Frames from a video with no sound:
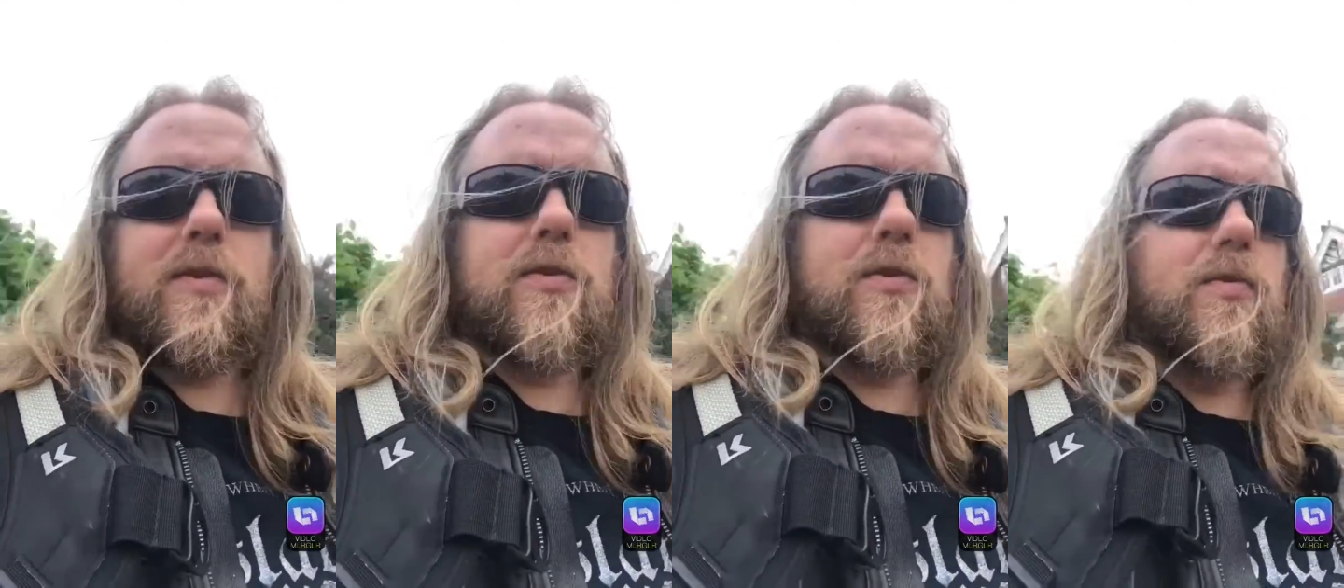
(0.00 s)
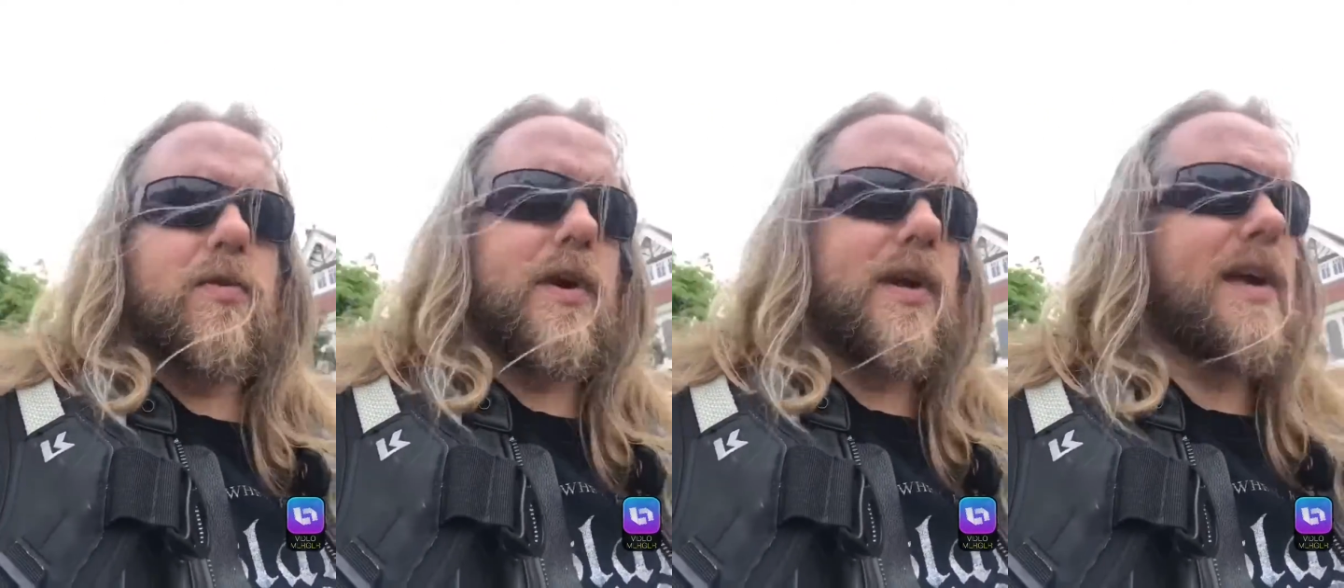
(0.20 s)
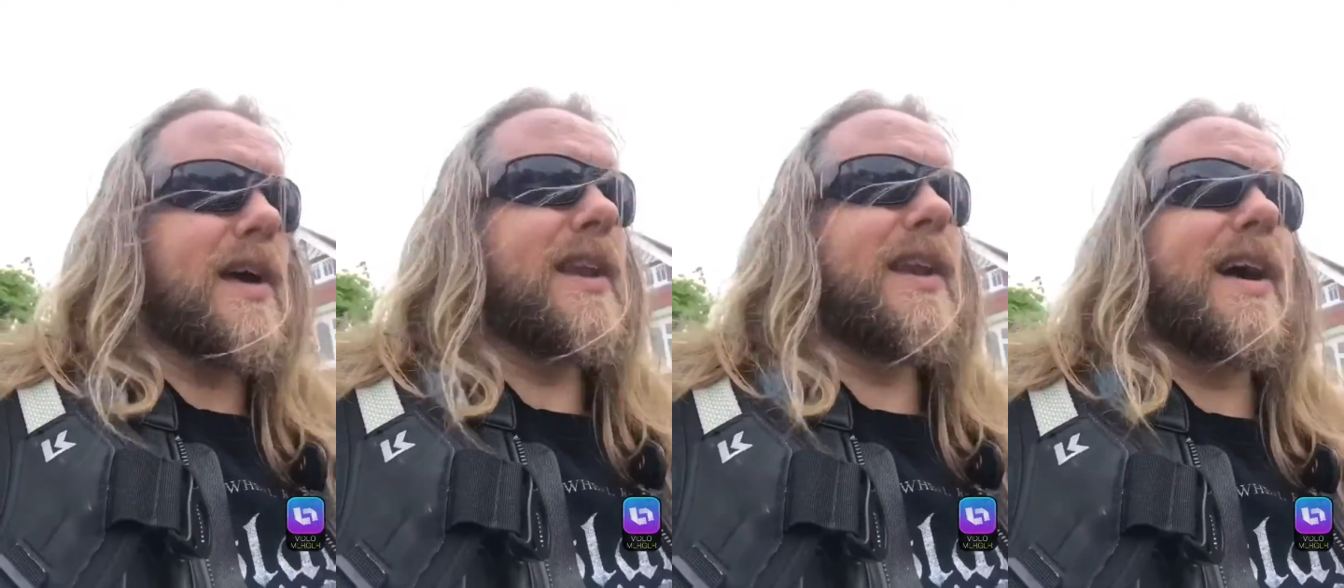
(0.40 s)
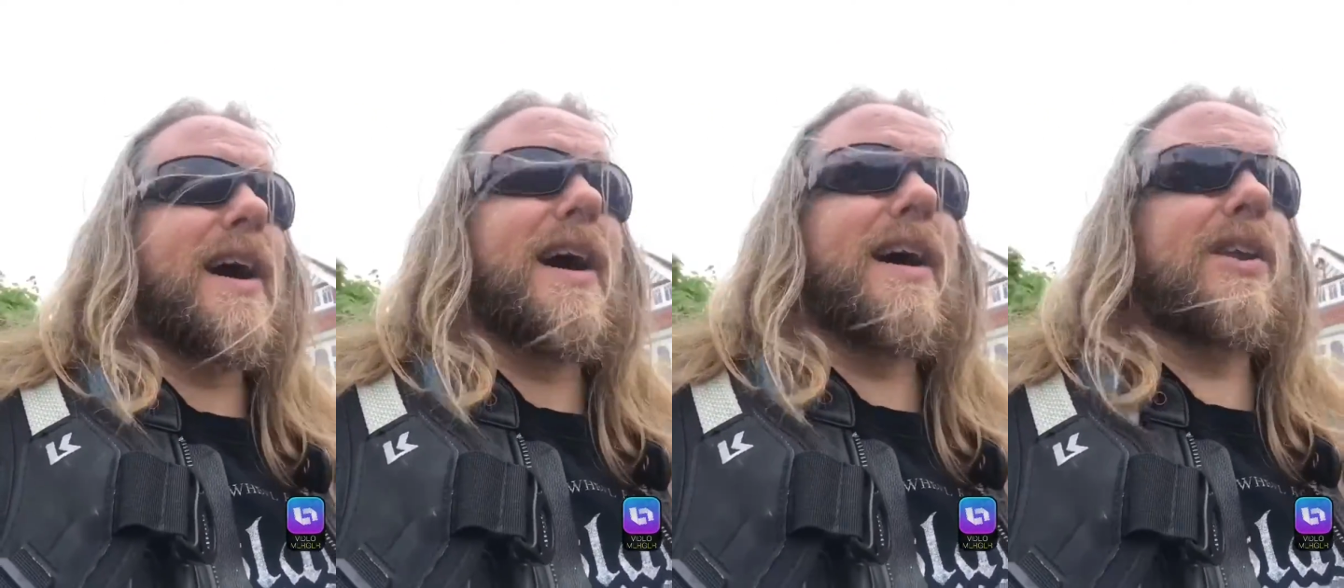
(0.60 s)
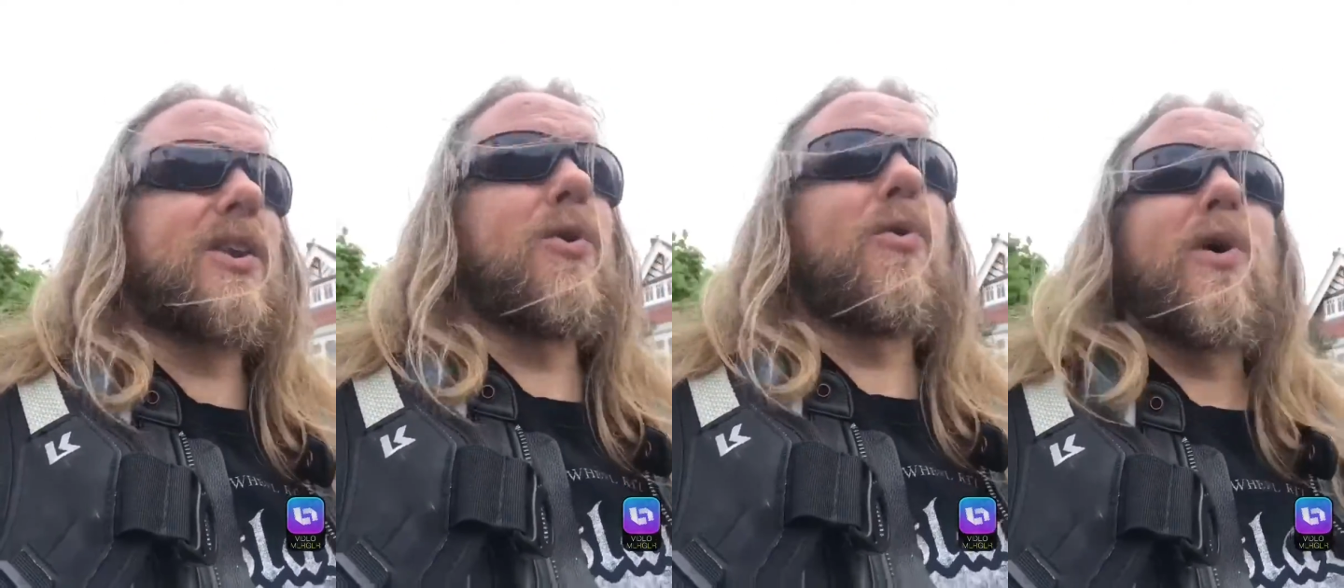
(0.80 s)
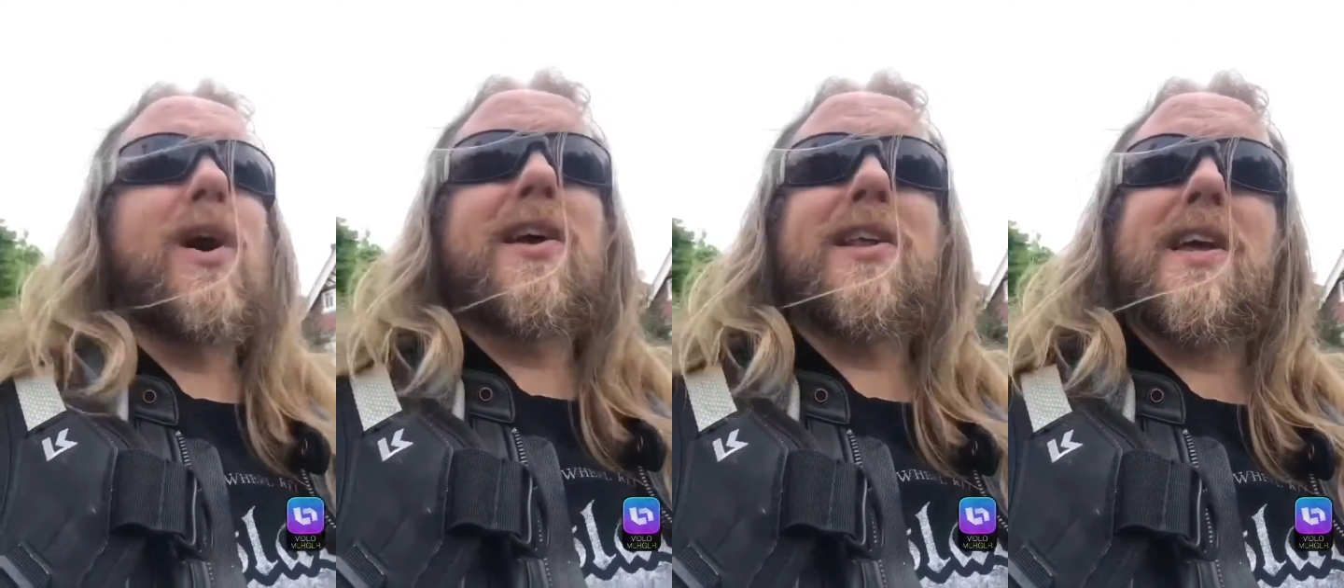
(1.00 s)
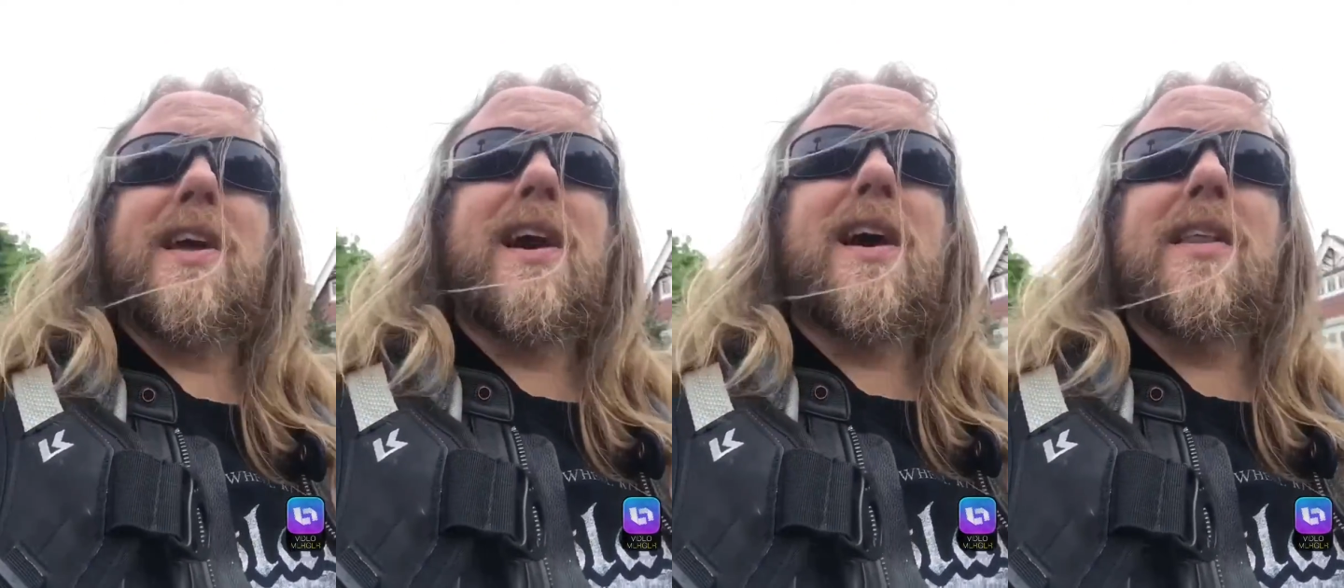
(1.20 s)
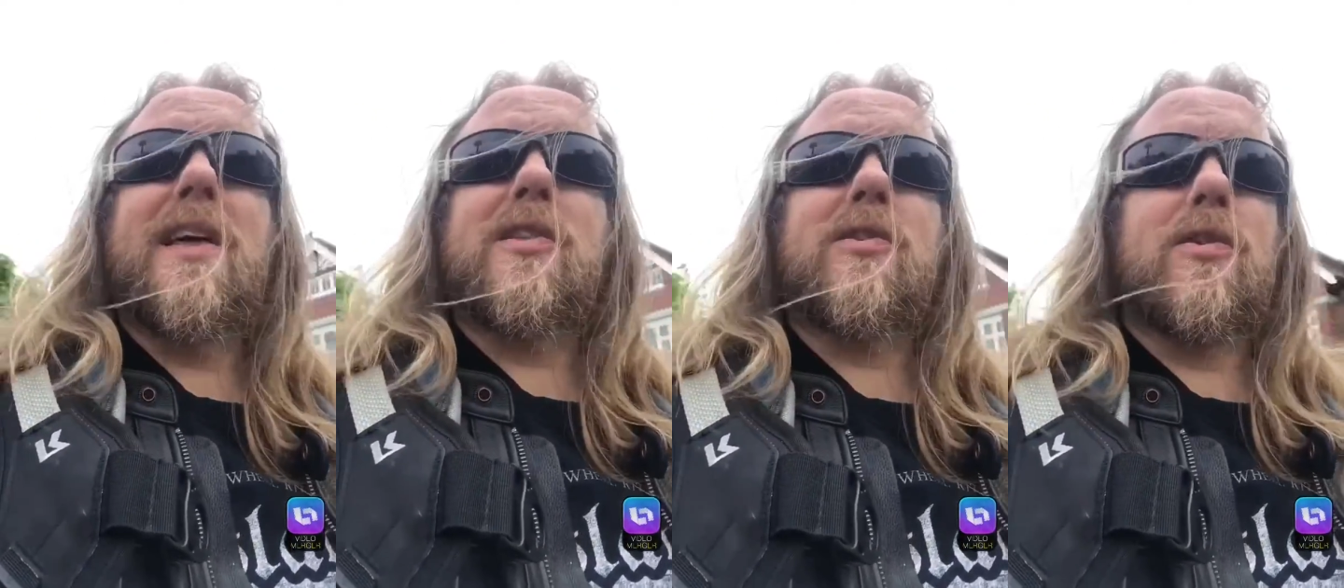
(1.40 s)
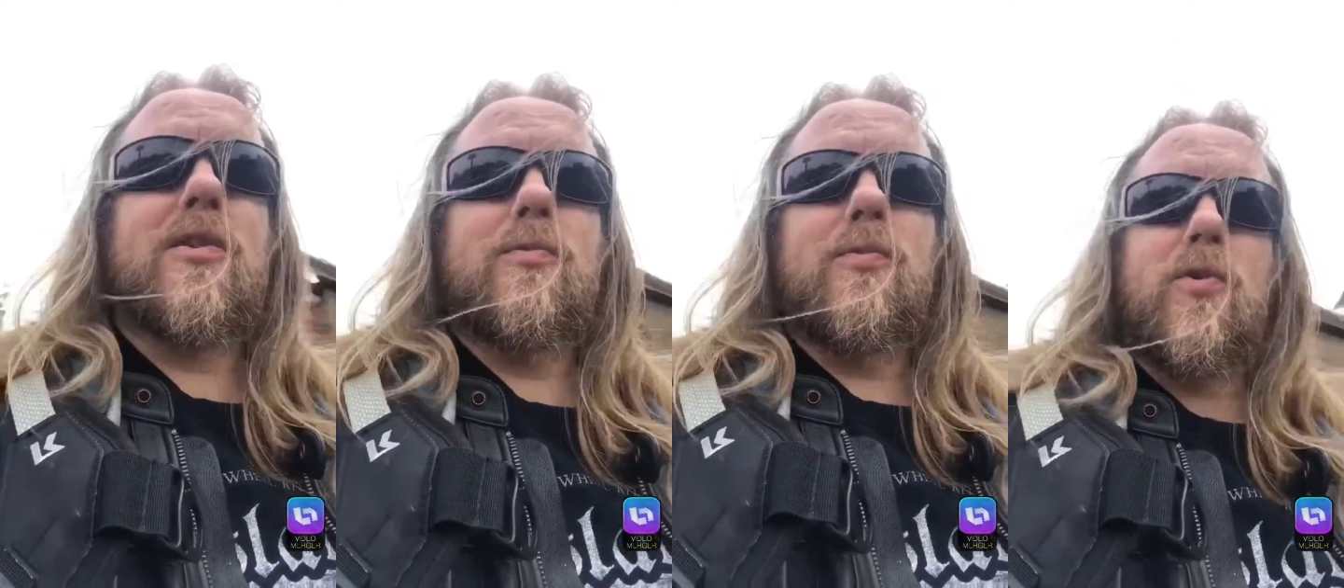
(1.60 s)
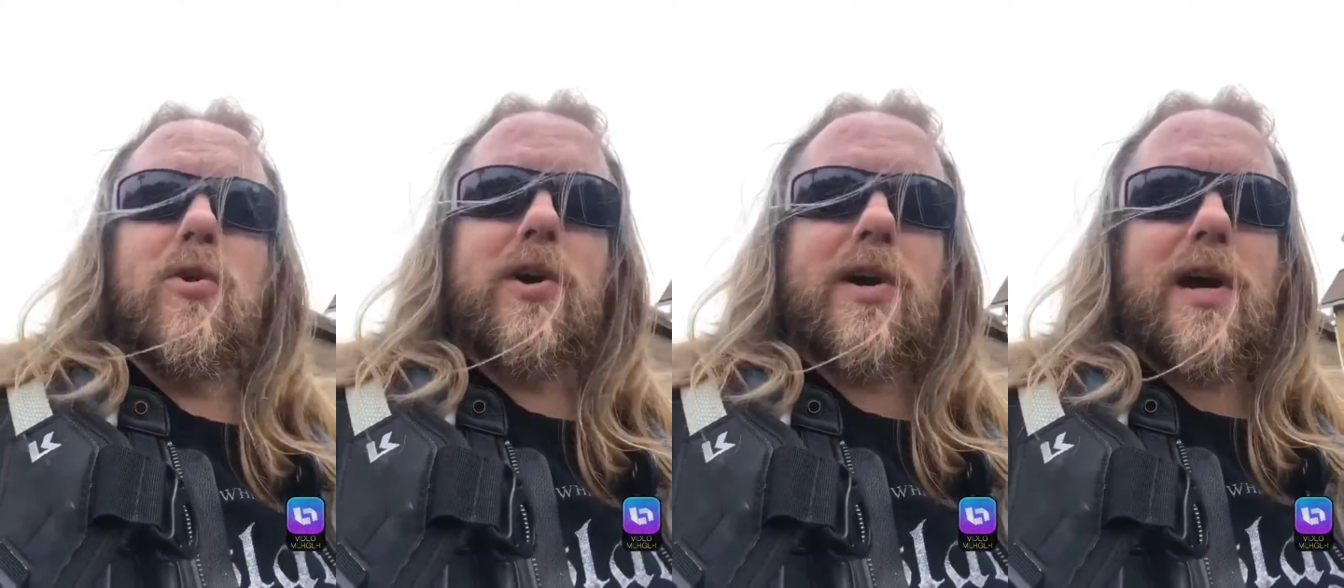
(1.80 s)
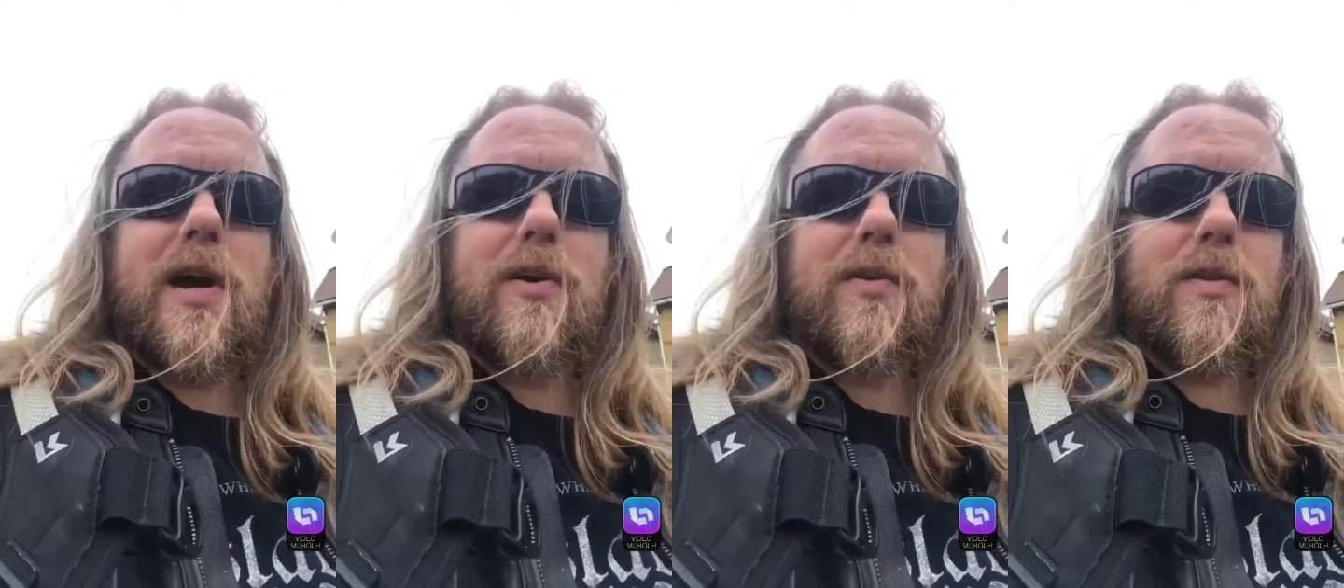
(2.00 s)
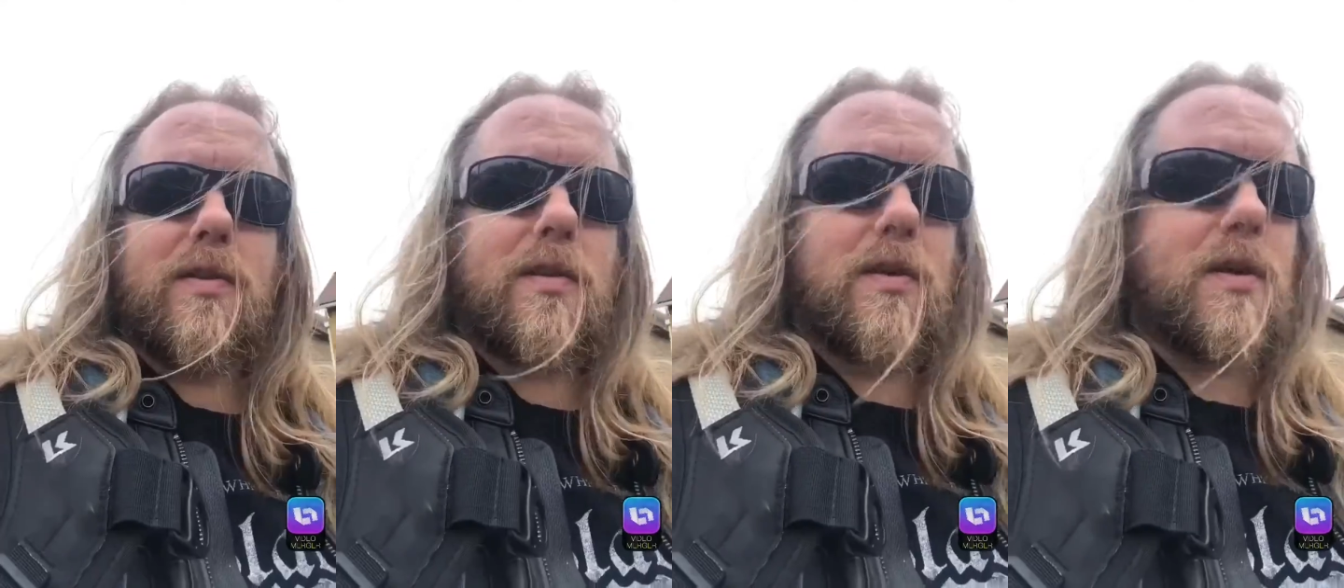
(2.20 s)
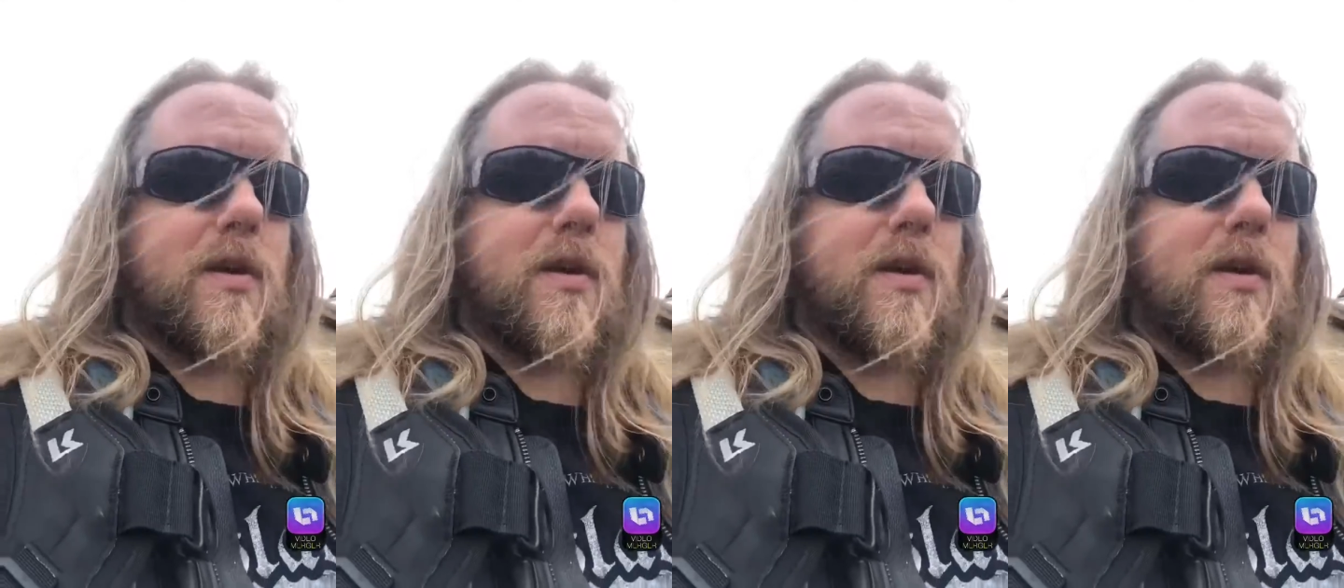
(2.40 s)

So again, I had no idea how that's going to work out,